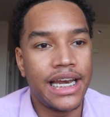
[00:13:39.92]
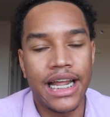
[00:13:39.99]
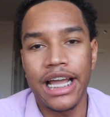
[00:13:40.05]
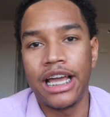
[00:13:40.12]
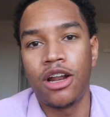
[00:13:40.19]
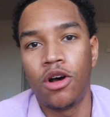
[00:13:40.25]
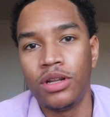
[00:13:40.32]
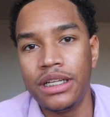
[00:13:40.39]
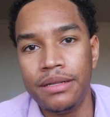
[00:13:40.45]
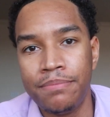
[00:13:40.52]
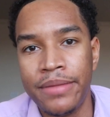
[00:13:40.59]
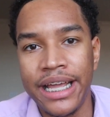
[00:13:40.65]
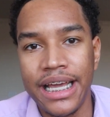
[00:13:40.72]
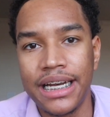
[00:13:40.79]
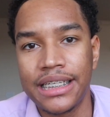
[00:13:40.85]
and only
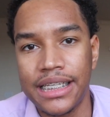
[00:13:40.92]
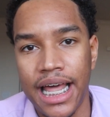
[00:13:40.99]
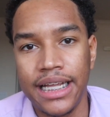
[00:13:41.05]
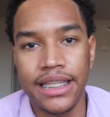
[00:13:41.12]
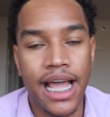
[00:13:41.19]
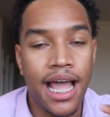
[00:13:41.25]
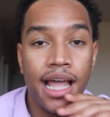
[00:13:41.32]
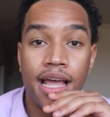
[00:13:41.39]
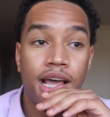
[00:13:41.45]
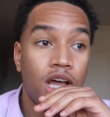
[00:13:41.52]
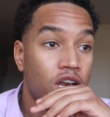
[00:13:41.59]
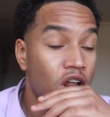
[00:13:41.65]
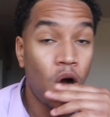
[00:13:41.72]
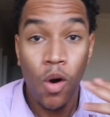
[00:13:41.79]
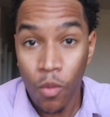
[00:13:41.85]
men is like that.
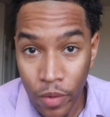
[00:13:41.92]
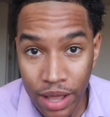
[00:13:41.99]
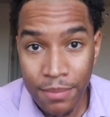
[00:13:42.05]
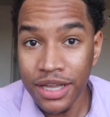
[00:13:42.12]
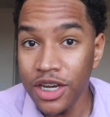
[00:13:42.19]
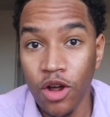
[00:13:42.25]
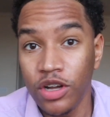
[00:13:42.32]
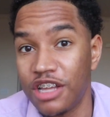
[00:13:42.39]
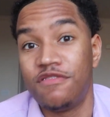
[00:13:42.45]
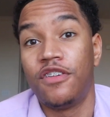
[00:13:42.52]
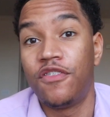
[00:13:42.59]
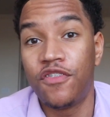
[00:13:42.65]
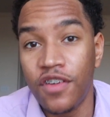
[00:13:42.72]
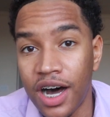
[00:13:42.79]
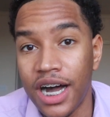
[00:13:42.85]
No, women don't give
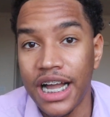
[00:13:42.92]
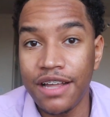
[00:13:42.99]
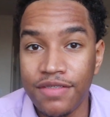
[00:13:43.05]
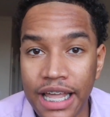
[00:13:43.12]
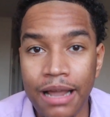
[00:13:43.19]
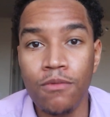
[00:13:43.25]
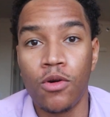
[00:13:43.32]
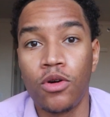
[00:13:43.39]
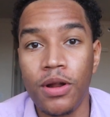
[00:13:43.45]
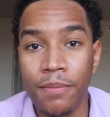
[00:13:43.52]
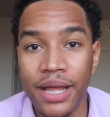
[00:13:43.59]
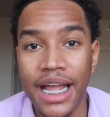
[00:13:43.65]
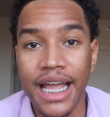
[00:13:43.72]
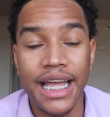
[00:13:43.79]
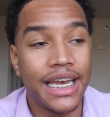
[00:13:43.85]
a fuck. If they want a
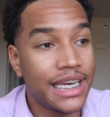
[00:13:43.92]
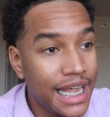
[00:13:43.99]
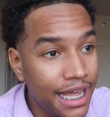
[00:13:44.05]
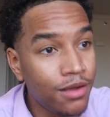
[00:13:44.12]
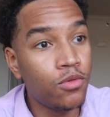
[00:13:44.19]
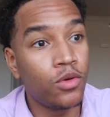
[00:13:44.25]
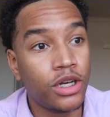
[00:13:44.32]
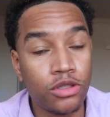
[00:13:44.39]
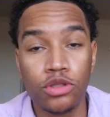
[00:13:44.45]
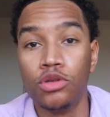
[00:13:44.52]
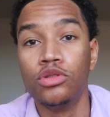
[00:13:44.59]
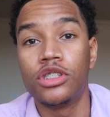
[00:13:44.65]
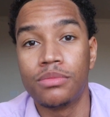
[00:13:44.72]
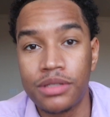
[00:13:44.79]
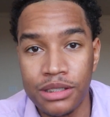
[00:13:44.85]
man, they will
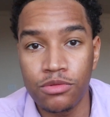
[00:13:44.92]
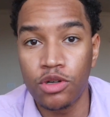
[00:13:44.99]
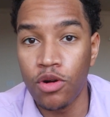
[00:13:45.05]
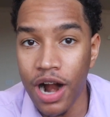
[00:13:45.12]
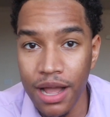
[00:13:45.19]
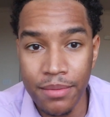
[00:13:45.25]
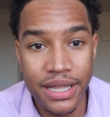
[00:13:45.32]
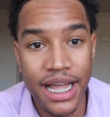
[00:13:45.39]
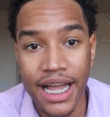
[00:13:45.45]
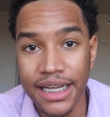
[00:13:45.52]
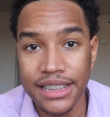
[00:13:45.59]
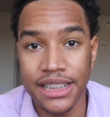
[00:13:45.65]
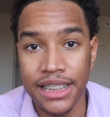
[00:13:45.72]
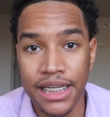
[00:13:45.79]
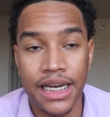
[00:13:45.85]
do some grimy
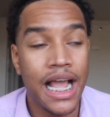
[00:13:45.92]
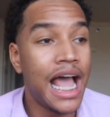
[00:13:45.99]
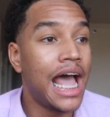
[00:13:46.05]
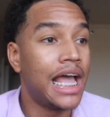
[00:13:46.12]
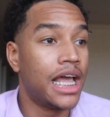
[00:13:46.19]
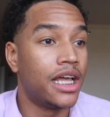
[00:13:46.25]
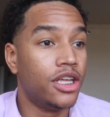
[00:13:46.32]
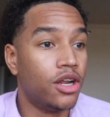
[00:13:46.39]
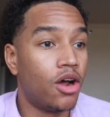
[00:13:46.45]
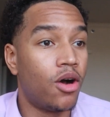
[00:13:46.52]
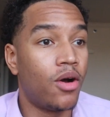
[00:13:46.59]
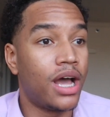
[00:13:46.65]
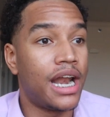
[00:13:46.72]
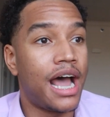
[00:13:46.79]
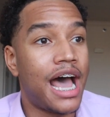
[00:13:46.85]
ass shit. You
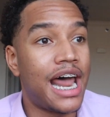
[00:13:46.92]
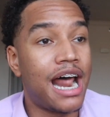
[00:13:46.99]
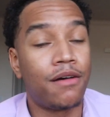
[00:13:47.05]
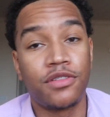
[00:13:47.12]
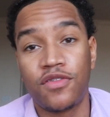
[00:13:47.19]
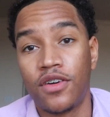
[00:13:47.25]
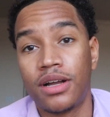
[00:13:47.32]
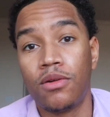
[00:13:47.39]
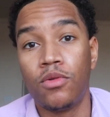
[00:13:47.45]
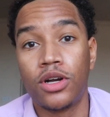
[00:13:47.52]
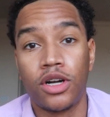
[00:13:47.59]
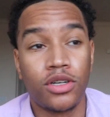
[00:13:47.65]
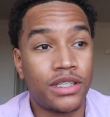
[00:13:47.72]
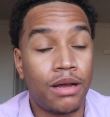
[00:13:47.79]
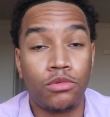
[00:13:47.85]
know, and I was fucking
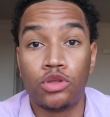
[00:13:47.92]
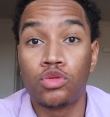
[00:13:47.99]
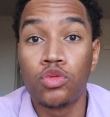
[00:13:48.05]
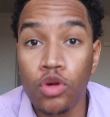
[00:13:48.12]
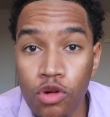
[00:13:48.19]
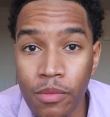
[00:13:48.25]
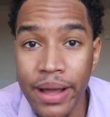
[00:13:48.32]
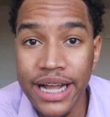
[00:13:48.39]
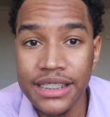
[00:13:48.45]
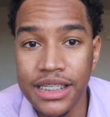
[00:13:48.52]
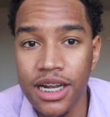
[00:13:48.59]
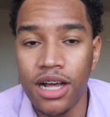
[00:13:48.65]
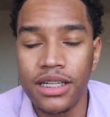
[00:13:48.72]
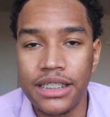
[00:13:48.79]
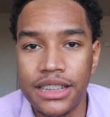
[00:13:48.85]
with girls that was roommates
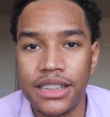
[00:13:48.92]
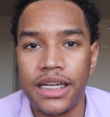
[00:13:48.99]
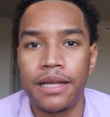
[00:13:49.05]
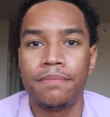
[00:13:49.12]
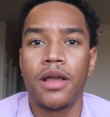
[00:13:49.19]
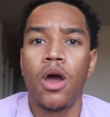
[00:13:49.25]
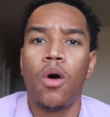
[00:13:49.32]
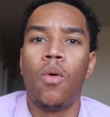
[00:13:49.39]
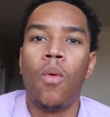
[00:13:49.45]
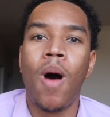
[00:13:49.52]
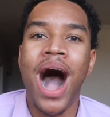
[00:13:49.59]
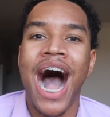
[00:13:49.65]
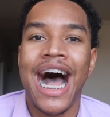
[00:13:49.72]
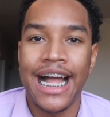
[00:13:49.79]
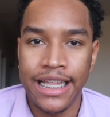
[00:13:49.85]
and all this shit.
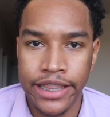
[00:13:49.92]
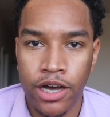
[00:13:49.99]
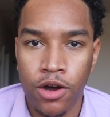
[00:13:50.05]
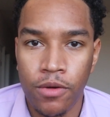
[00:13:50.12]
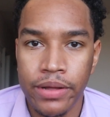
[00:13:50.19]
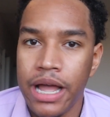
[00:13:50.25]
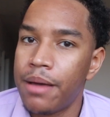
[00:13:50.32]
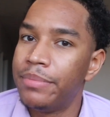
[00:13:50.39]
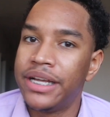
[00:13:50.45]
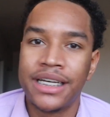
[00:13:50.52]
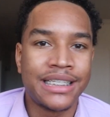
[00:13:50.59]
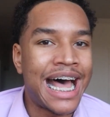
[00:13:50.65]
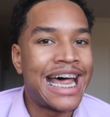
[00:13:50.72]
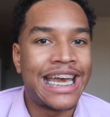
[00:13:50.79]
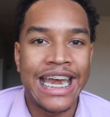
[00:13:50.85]
Why though?
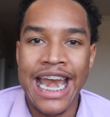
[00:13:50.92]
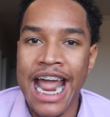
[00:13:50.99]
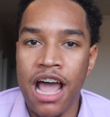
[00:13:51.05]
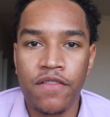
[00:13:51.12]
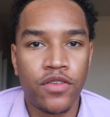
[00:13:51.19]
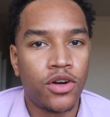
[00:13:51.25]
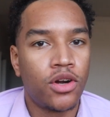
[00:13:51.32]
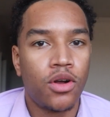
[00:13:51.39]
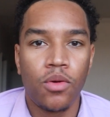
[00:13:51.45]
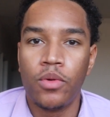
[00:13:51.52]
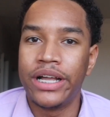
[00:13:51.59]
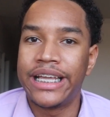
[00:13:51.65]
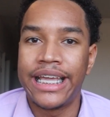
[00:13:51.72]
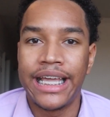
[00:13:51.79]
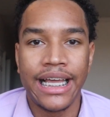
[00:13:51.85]
Because I never
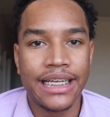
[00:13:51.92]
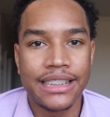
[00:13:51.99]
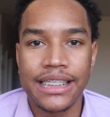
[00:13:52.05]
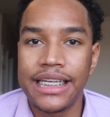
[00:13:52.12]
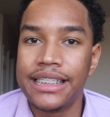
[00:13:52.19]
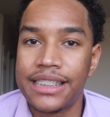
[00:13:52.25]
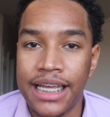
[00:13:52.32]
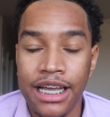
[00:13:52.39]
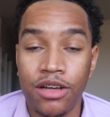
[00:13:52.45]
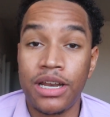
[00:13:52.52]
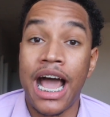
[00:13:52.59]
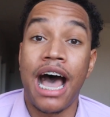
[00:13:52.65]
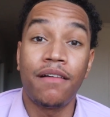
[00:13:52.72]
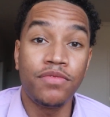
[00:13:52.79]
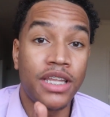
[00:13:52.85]
would kiss and tell.
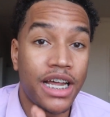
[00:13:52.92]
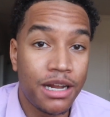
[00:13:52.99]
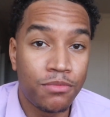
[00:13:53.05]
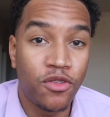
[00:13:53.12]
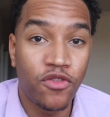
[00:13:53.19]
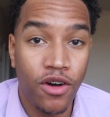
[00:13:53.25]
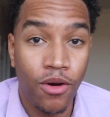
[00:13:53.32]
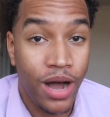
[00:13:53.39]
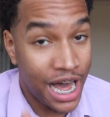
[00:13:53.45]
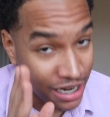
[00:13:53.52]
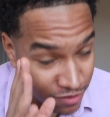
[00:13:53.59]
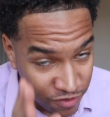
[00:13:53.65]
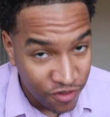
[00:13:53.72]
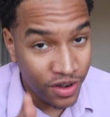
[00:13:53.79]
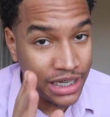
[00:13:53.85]
Now, I've done it before. I
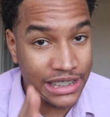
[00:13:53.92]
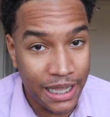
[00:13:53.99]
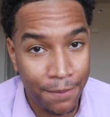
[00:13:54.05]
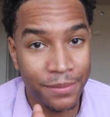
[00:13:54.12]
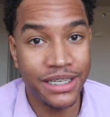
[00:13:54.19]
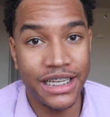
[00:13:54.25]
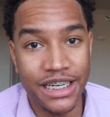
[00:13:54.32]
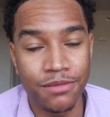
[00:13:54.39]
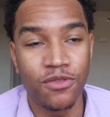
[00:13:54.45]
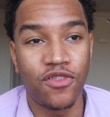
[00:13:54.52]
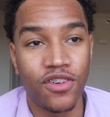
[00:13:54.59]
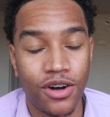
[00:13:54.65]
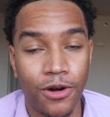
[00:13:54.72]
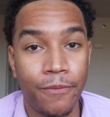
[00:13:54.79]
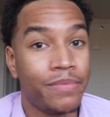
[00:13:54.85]
done fucked up and did it
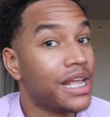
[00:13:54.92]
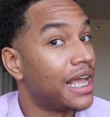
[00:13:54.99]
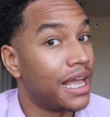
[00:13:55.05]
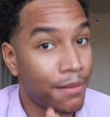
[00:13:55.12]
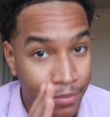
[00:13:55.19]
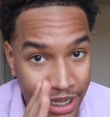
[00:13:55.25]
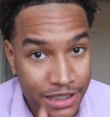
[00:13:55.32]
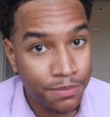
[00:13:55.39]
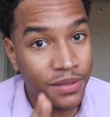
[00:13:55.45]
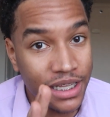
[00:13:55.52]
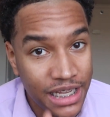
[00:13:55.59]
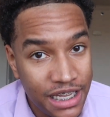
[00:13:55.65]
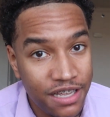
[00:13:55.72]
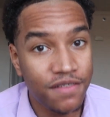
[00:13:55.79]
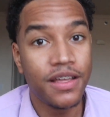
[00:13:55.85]
before. And best
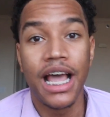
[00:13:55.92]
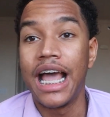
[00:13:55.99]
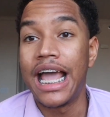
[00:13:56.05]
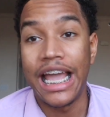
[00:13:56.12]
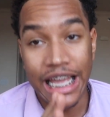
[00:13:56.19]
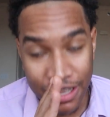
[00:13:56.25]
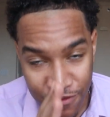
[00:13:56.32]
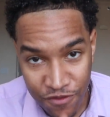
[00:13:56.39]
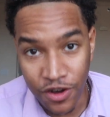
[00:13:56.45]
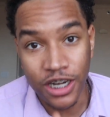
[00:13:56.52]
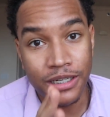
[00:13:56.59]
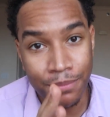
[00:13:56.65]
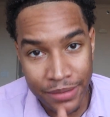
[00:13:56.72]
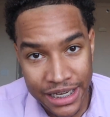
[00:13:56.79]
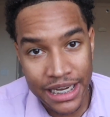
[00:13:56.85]
believe, it
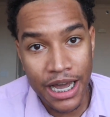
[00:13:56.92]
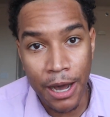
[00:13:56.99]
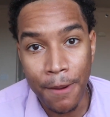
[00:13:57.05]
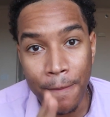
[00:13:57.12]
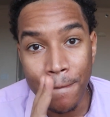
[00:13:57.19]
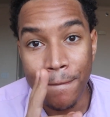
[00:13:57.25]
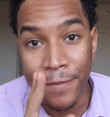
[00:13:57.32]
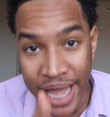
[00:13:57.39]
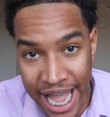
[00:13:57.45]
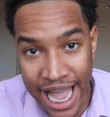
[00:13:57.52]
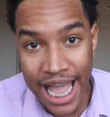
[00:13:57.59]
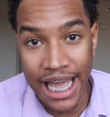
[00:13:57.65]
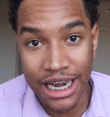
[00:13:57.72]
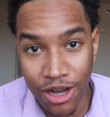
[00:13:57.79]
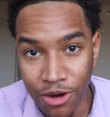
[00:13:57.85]
fucked me up
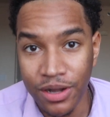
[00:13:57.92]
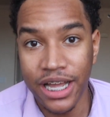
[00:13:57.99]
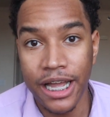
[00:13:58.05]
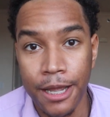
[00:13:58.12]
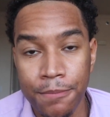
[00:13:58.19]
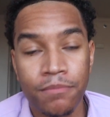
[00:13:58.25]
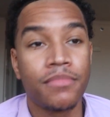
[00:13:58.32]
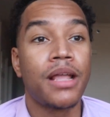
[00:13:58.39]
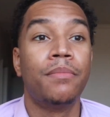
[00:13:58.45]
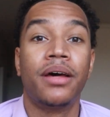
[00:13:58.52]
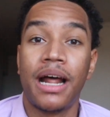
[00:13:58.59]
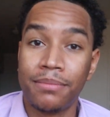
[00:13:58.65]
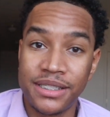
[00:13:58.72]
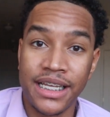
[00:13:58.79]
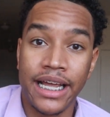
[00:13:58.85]
bad, okay?
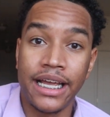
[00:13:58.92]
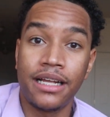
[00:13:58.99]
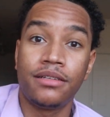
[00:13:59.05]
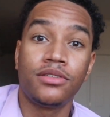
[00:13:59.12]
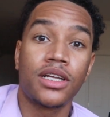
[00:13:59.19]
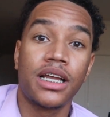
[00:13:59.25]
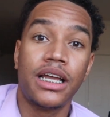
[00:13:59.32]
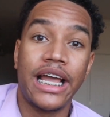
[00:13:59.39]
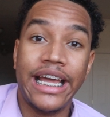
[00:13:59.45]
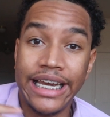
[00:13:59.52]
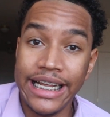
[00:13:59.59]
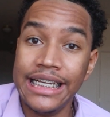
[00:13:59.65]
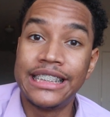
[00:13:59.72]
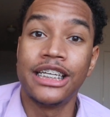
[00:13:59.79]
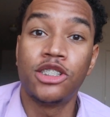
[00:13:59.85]
But I'm saying, in
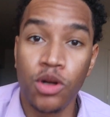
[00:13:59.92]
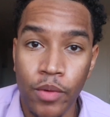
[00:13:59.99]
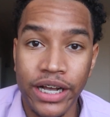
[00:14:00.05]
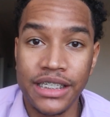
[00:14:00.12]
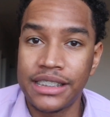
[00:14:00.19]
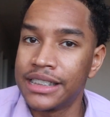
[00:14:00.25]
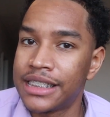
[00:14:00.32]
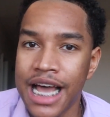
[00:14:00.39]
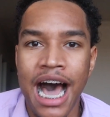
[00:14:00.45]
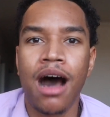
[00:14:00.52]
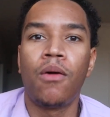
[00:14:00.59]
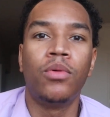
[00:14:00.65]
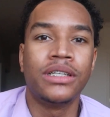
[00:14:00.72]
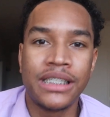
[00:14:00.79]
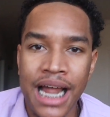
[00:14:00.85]
these situations,
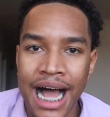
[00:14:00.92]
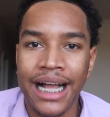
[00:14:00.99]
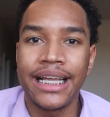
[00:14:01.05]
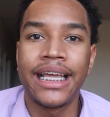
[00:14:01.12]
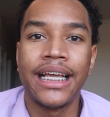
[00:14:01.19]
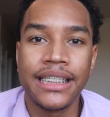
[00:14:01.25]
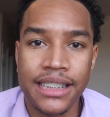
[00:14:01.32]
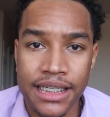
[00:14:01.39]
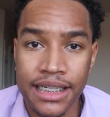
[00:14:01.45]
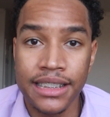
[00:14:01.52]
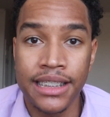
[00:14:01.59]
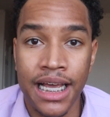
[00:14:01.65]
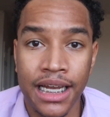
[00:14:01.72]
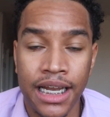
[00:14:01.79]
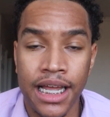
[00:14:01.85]
I was not kissing
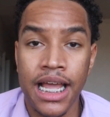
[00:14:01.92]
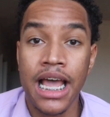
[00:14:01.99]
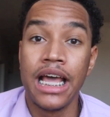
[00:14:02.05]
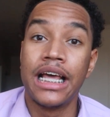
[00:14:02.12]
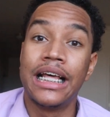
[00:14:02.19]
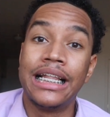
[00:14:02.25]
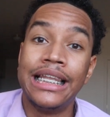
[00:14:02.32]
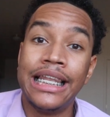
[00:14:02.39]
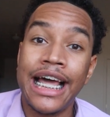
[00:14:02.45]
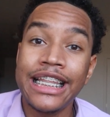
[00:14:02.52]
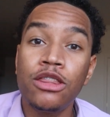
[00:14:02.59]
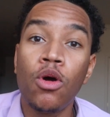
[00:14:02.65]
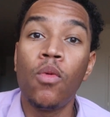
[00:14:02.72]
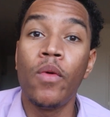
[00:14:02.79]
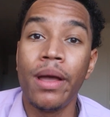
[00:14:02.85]
and telling.
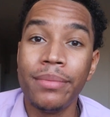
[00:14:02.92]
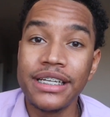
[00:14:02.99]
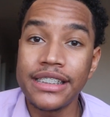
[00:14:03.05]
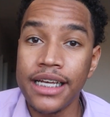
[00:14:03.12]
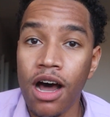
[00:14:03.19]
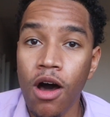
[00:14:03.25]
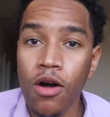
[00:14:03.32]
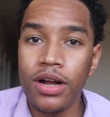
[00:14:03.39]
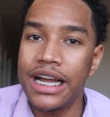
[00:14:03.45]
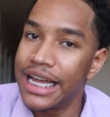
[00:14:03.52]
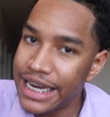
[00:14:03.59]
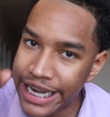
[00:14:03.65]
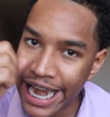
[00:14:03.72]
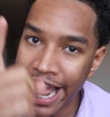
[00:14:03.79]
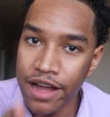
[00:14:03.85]
Let the women
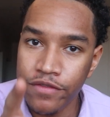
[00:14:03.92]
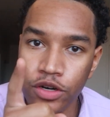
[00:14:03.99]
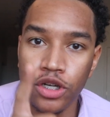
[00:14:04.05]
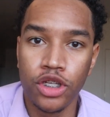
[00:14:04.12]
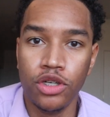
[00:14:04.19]
talk, never